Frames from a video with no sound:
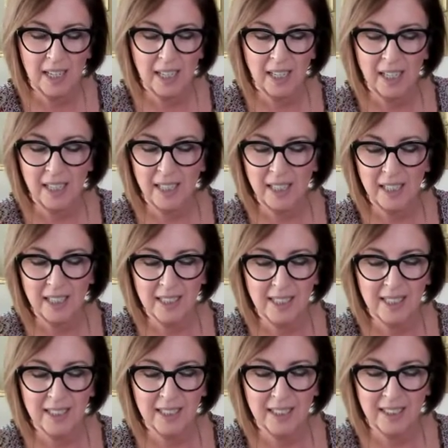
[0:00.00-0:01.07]

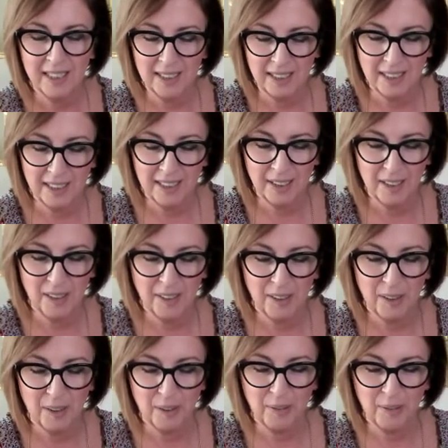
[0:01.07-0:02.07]
Oh,